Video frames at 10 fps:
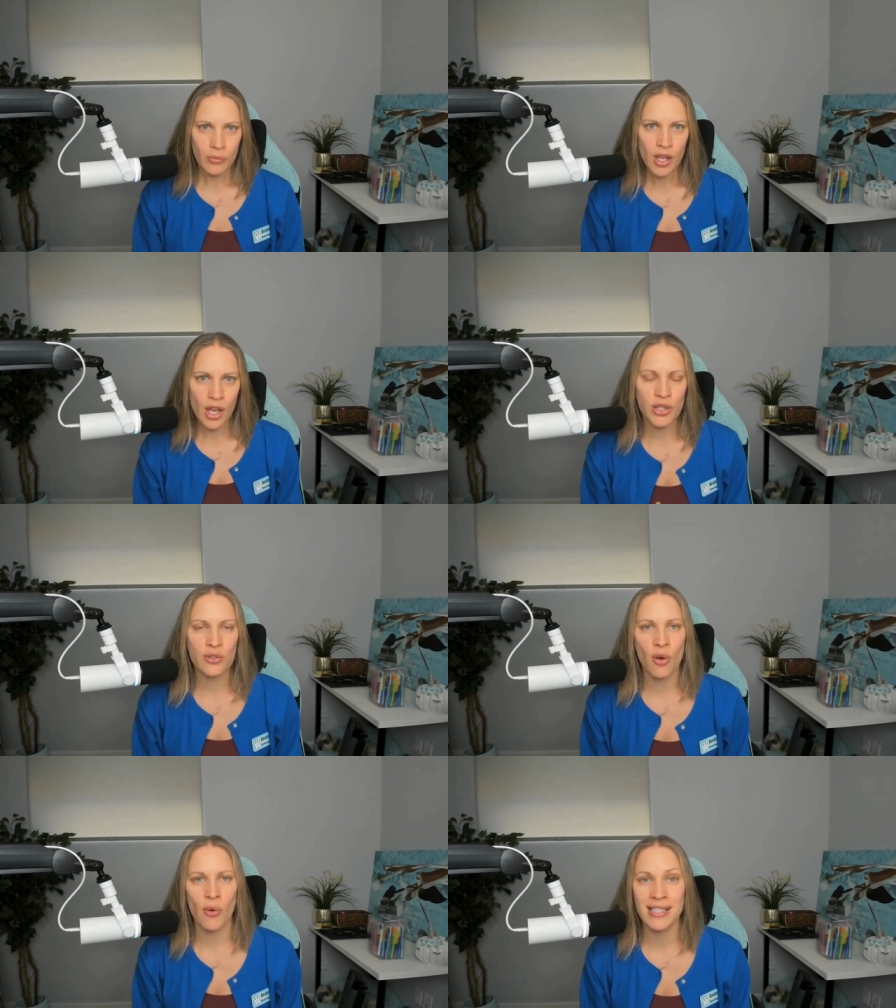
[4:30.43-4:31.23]
You're
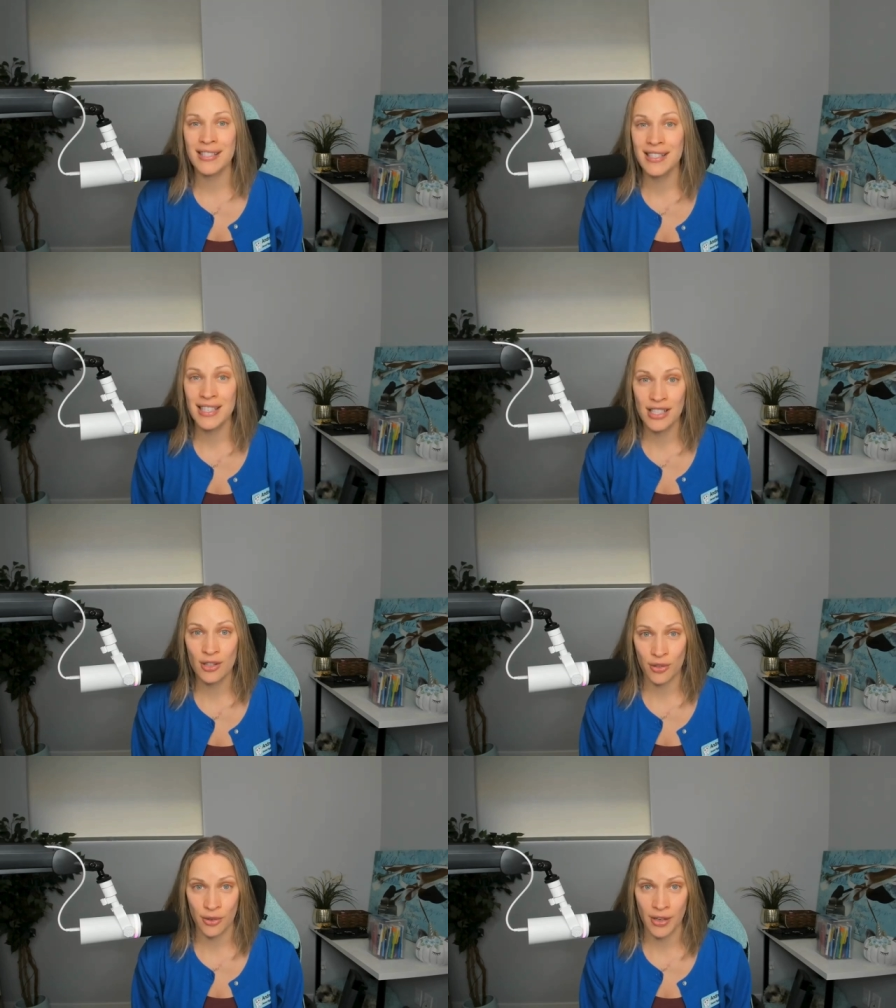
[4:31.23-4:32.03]
going to need to
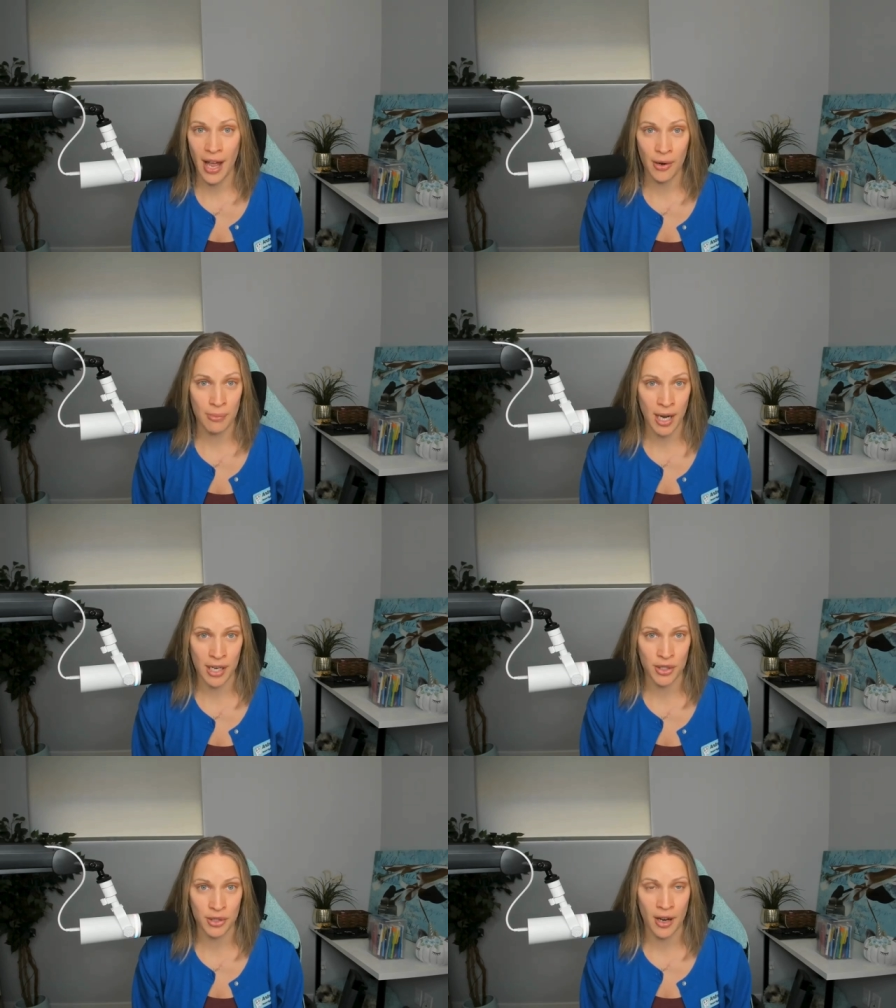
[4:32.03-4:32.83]
learn how to
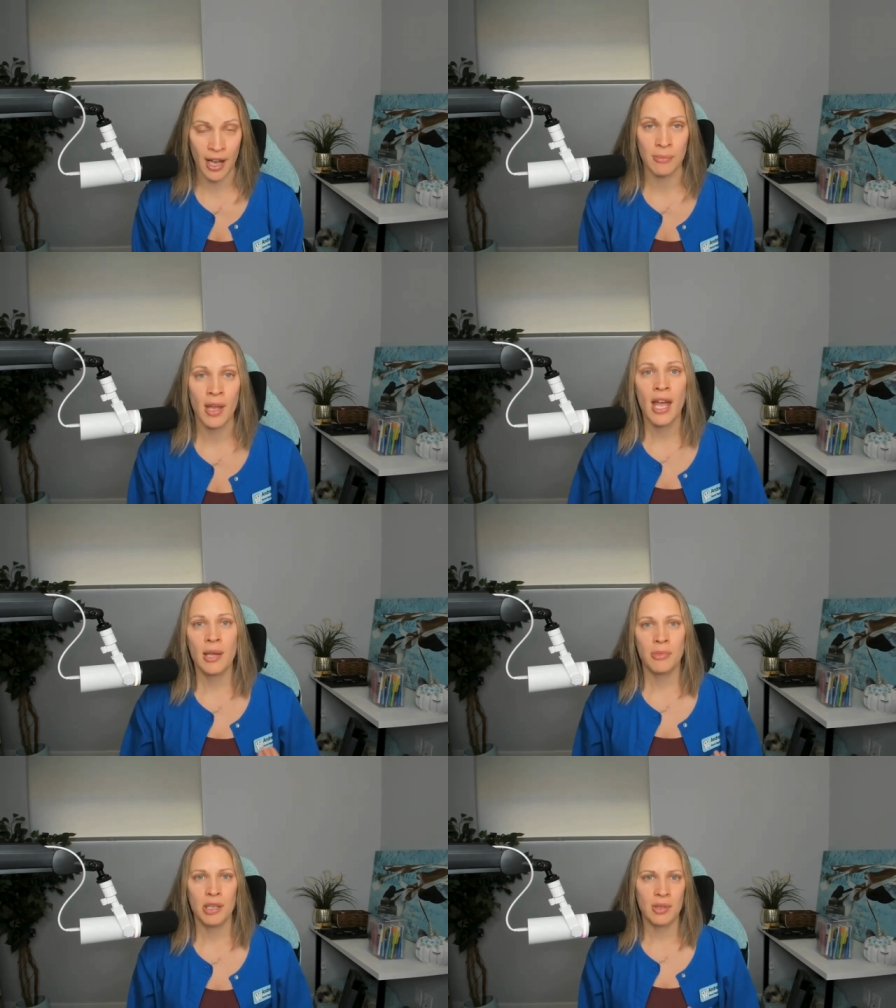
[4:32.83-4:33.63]
manage your time.
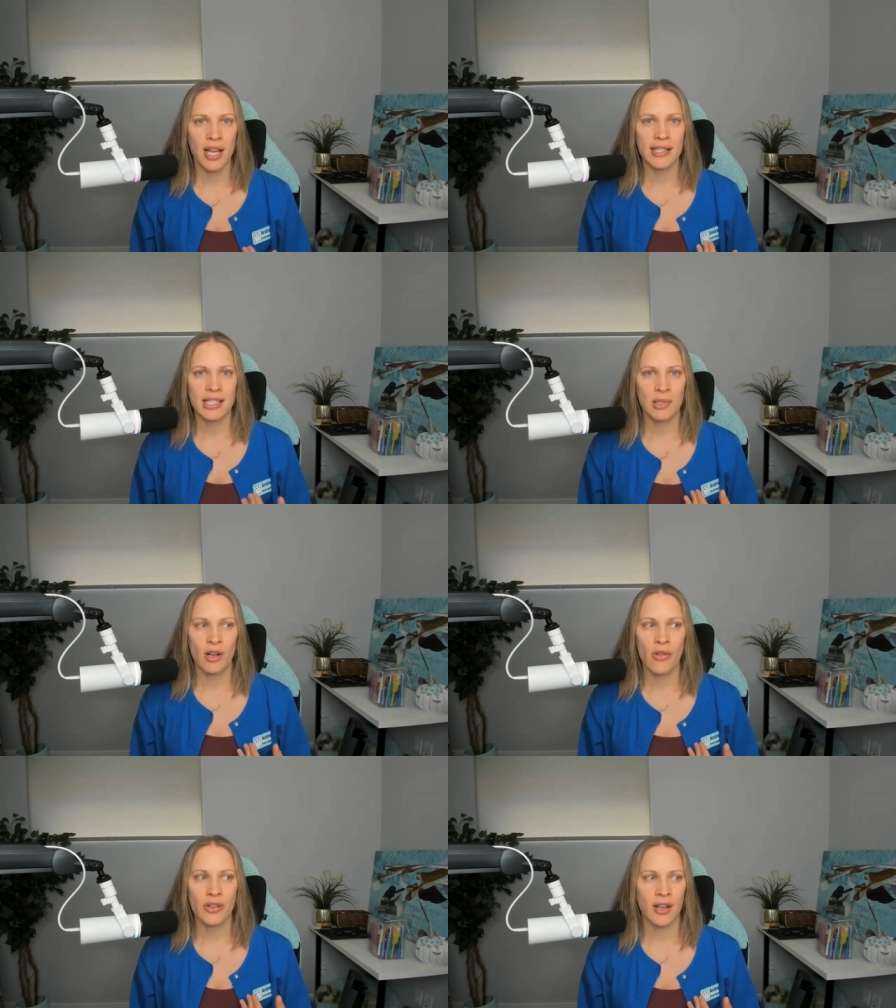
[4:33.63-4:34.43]
People ask me
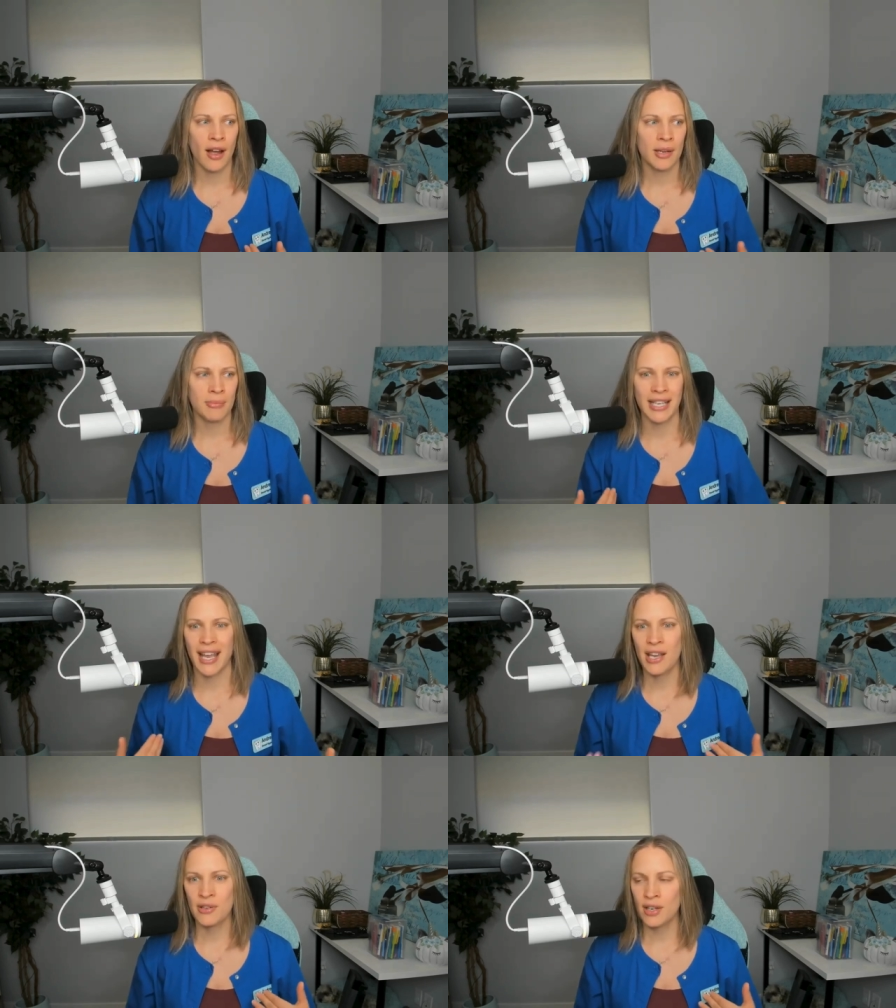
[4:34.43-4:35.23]
all the time, like,
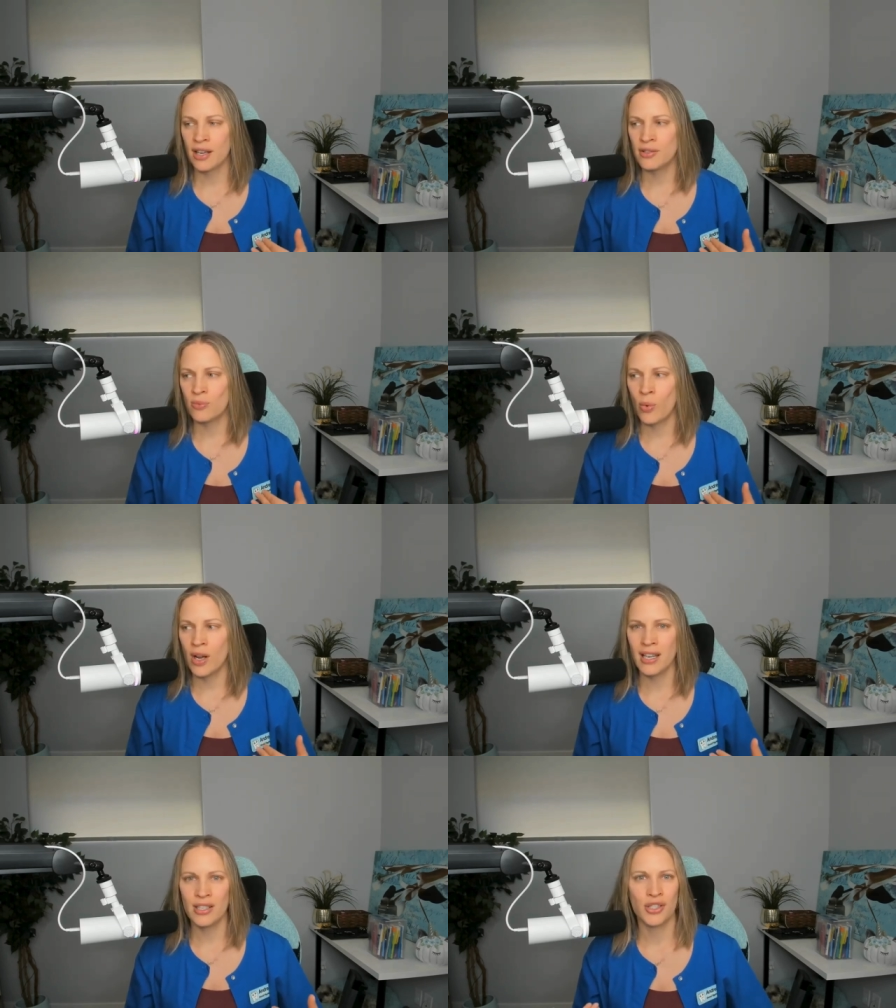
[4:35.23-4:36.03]
Andrea, what
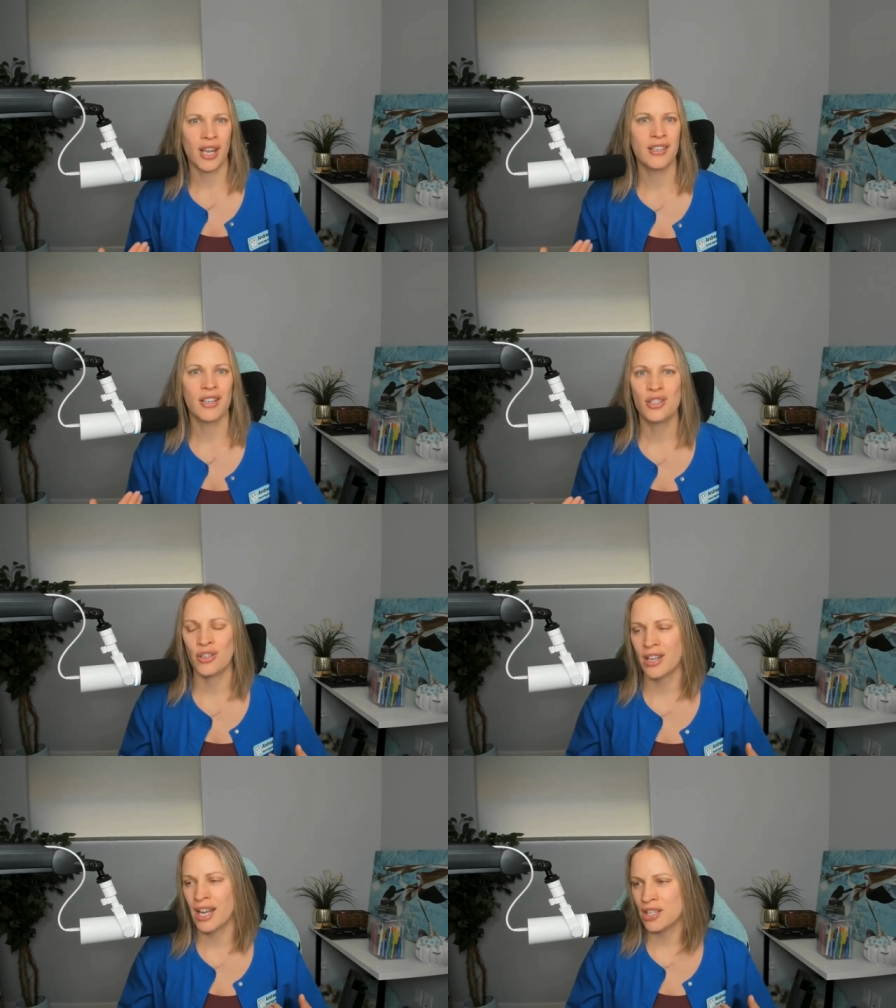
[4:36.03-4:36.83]
agenda
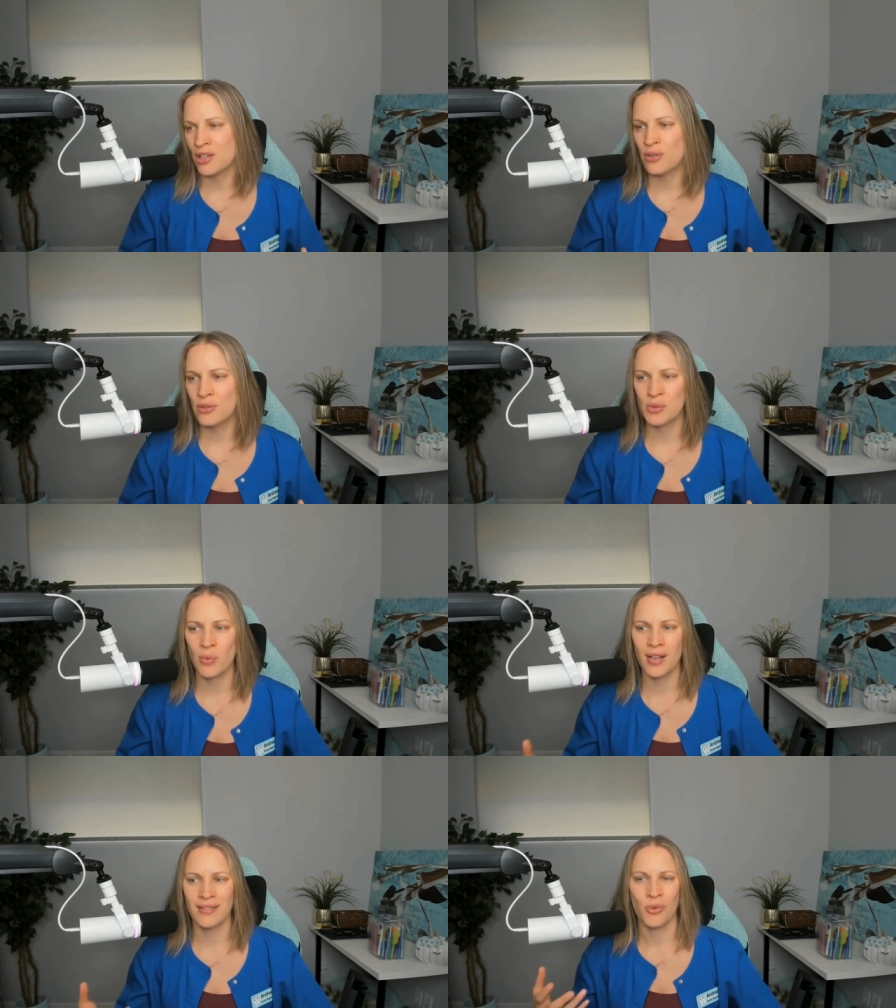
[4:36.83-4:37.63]
should I use?
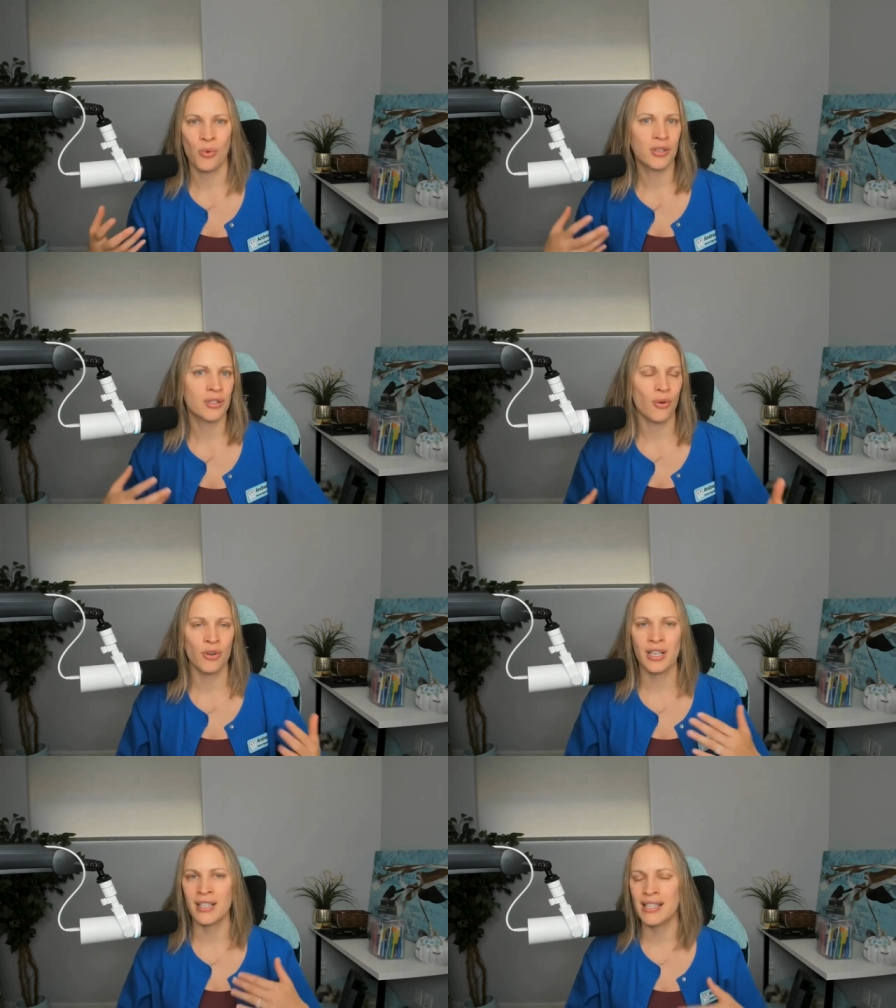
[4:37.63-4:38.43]
What
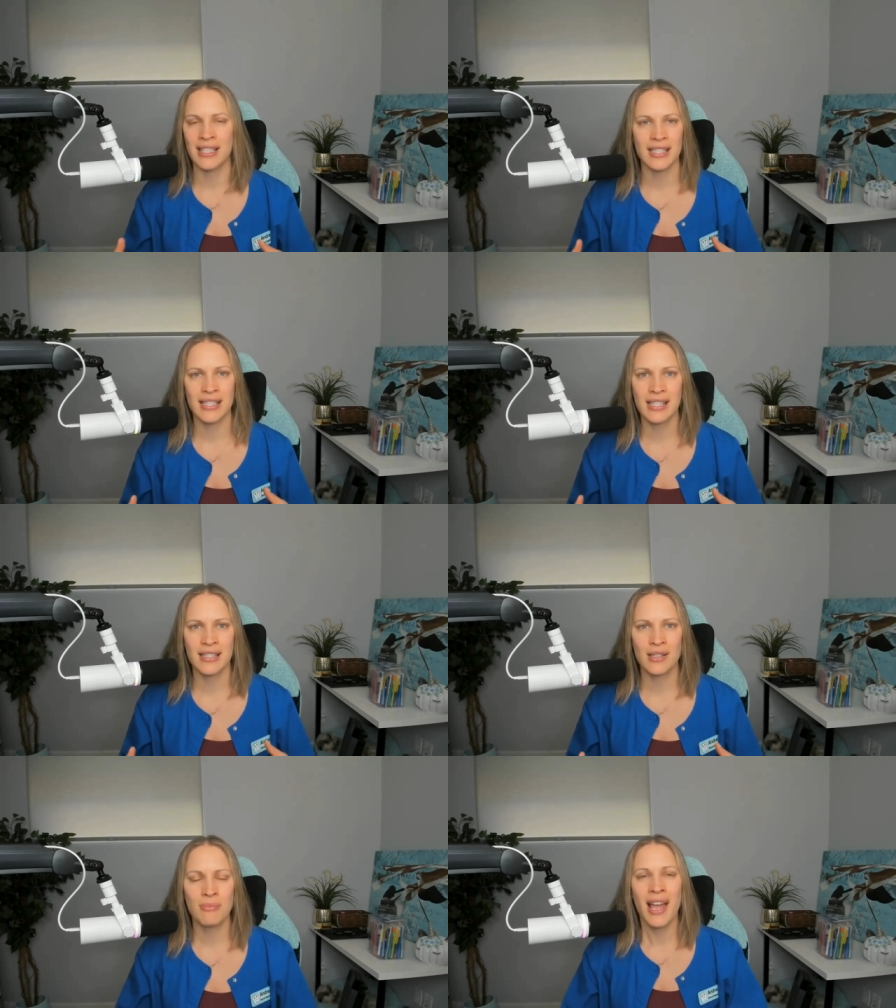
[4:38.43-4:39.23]
organizing system?